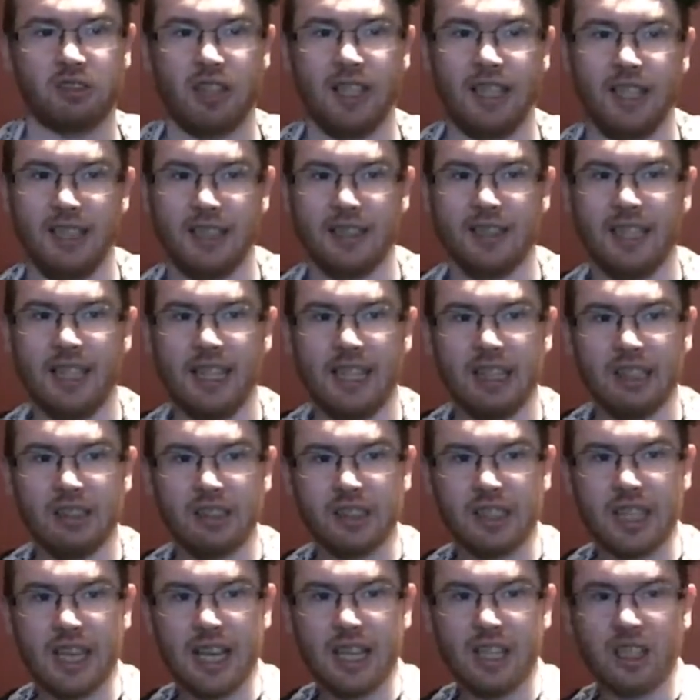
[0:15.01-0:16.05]
right down
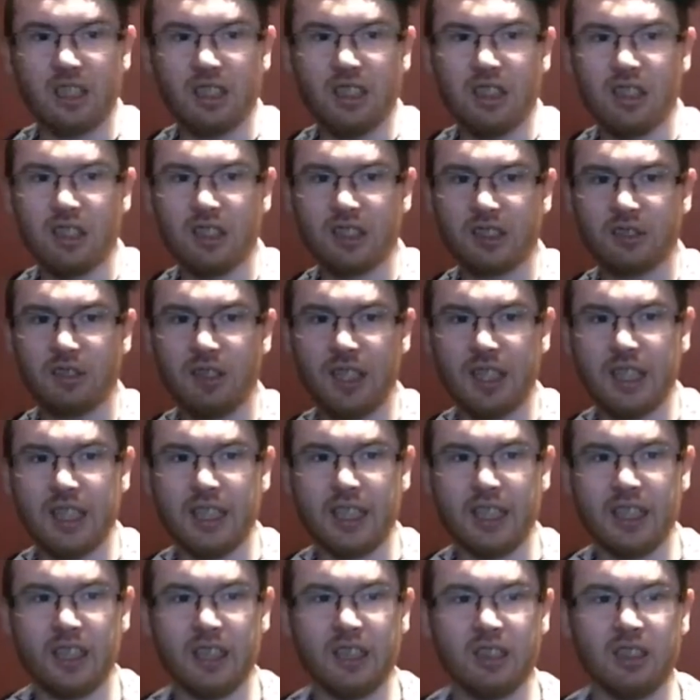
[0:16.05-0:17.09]
Santa Claus
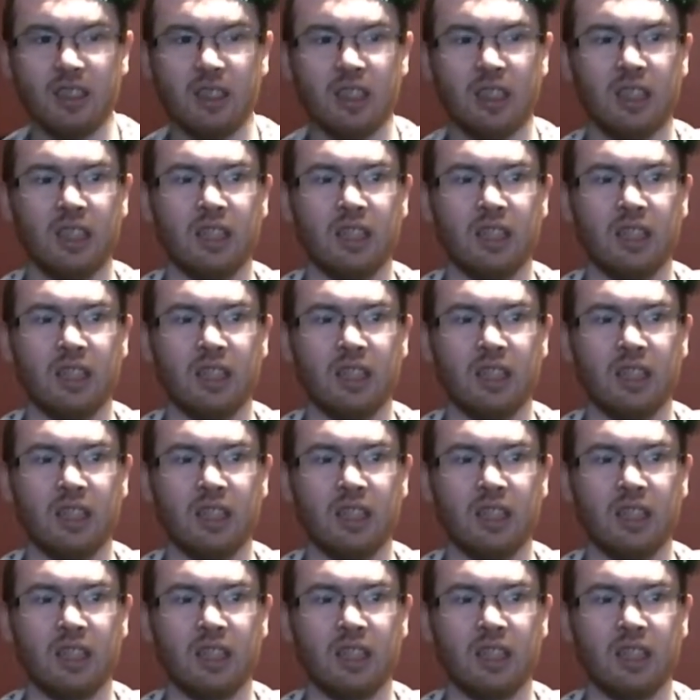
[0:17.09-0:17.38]
Lane.